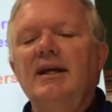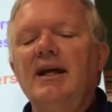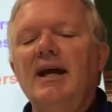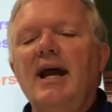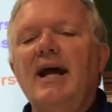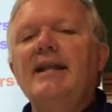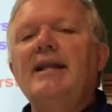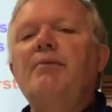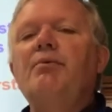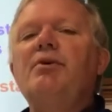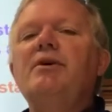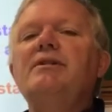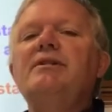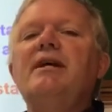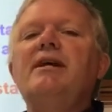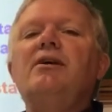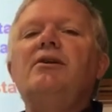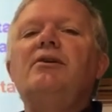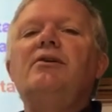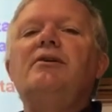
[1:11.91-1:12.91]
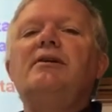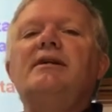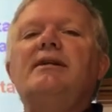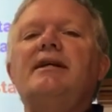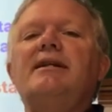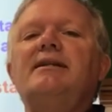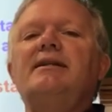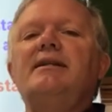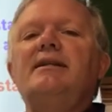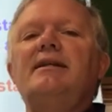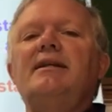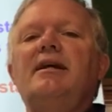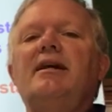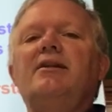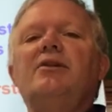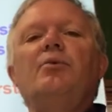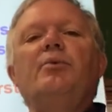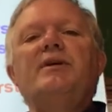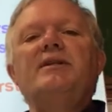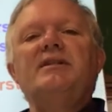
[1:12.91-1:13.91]
And then we're going to take a look at the
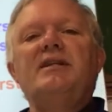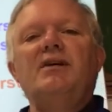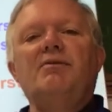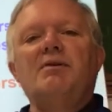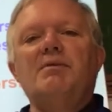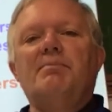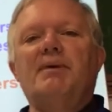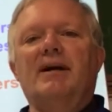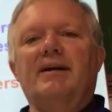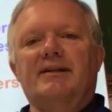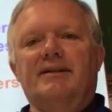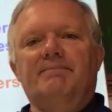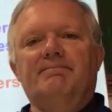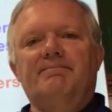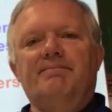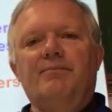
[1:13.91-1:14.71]
Whiskey Rebellion,